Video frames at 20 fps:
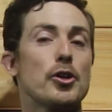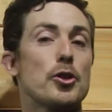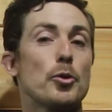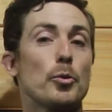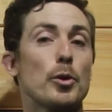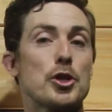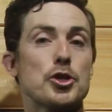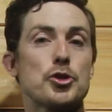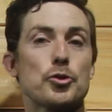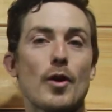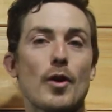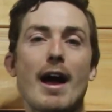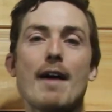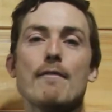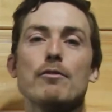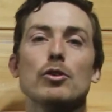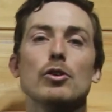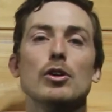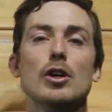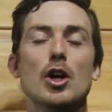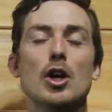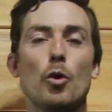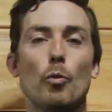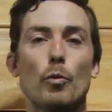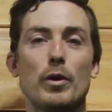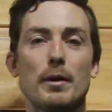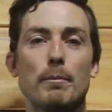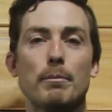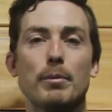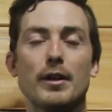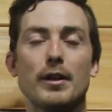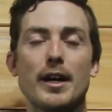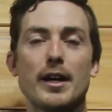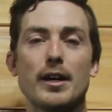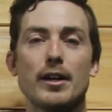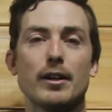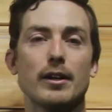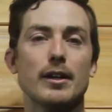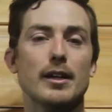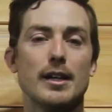the word travel when a
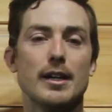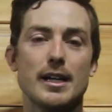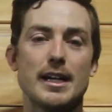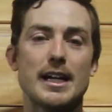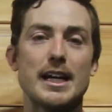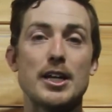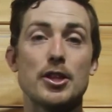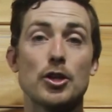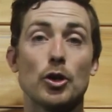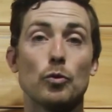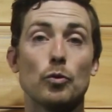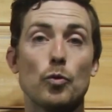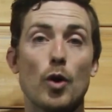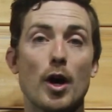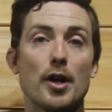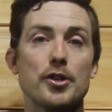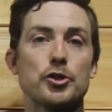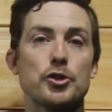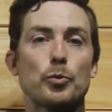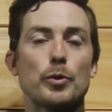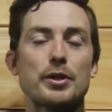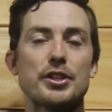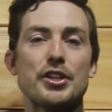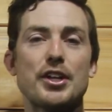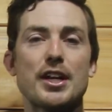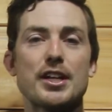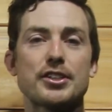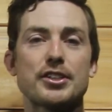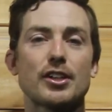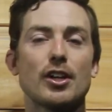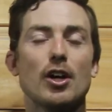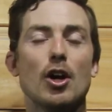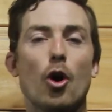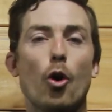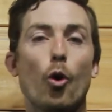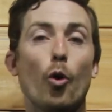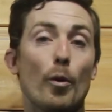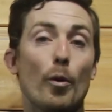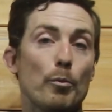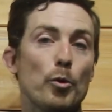player either runs with the disc
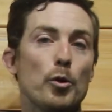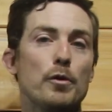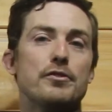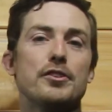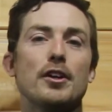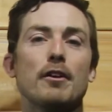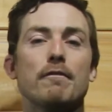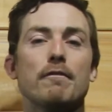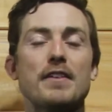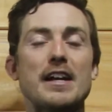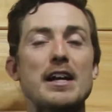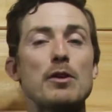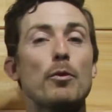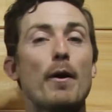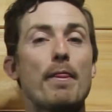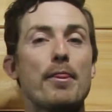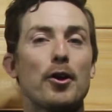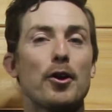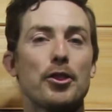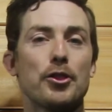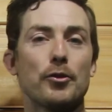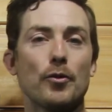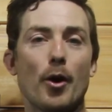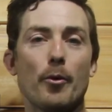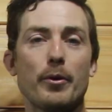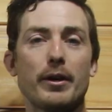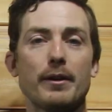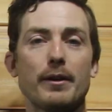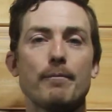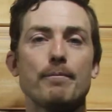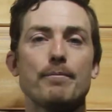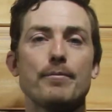or moves their feet when they're throwing.